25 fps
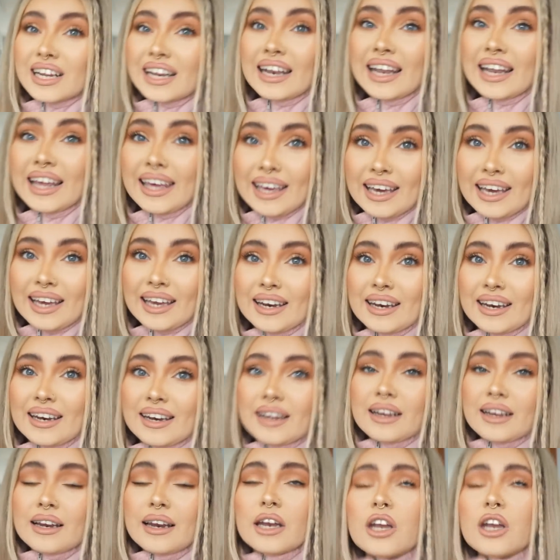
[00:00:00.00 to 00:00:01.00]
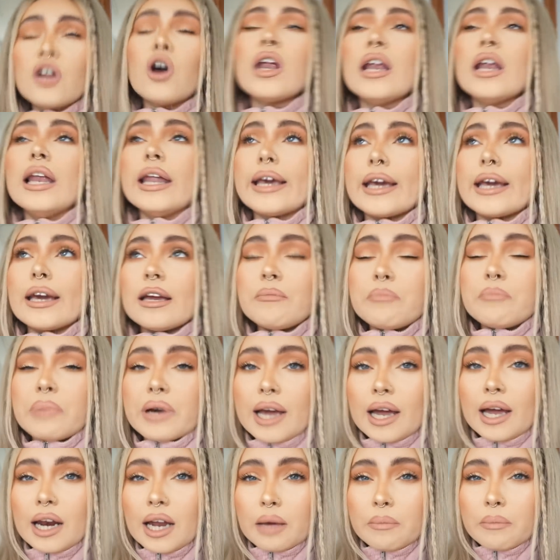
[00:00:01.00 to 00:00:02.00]
licking, not licking, but
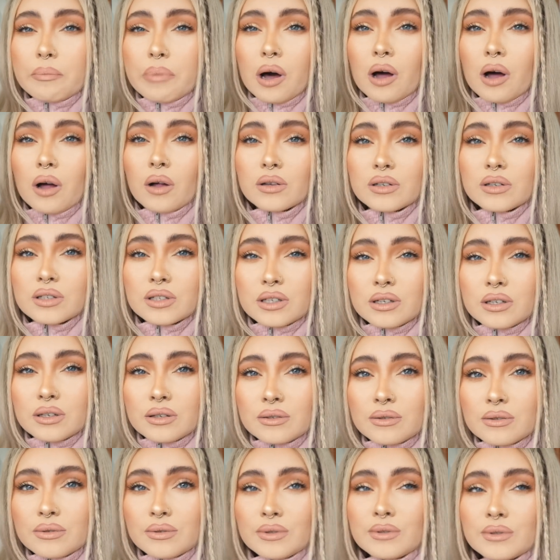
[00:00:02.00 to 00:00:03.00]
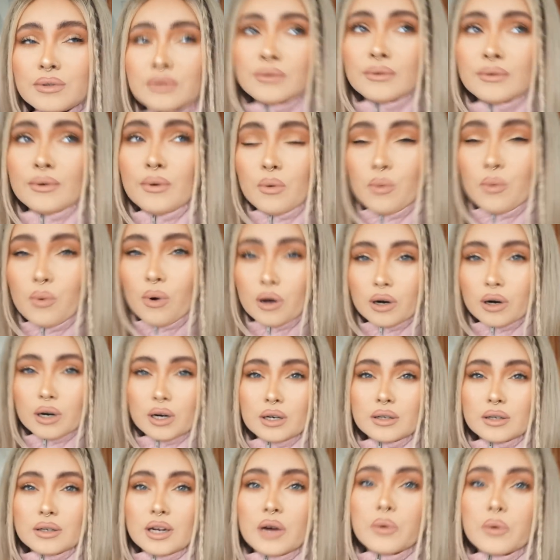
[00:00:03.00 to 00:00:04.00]
kind of like pulsing
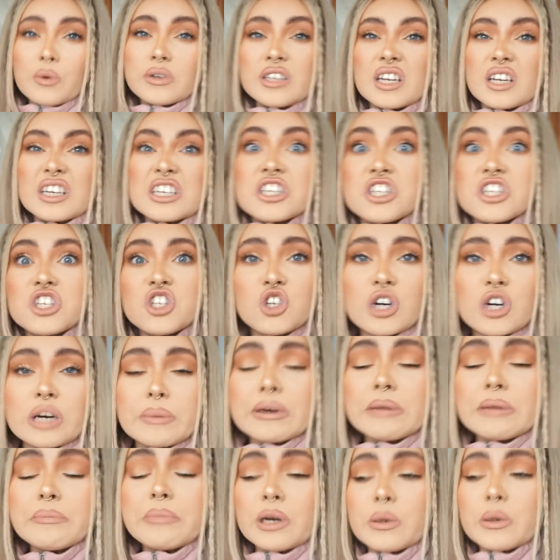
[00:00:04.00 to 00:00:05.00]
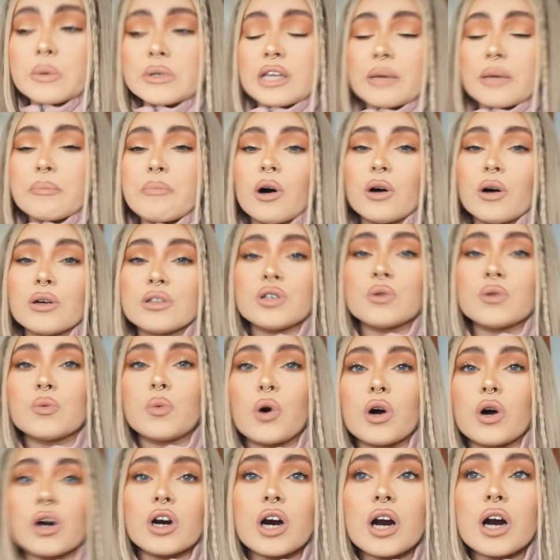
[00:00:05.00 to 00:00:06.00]
water. It wasn't like streaming, but it was like pulsing
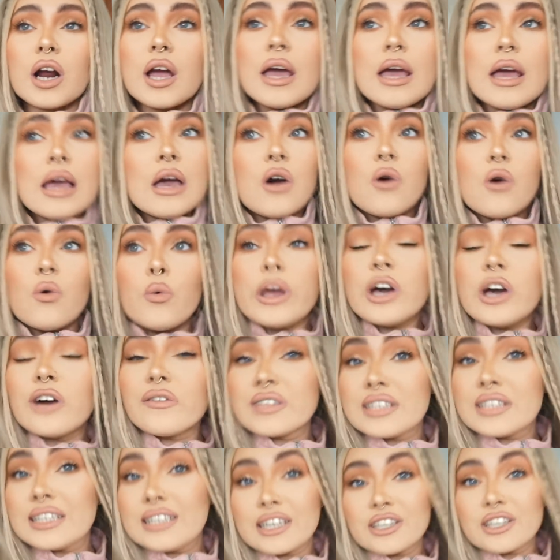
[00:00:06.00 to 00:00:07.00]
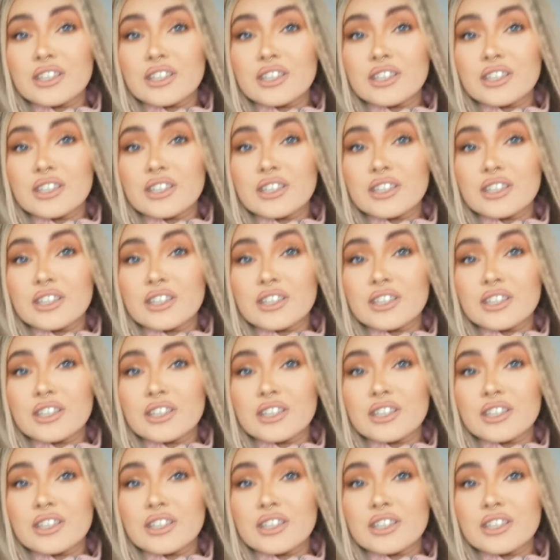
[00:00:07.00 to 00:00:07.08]
water. We obviously didn't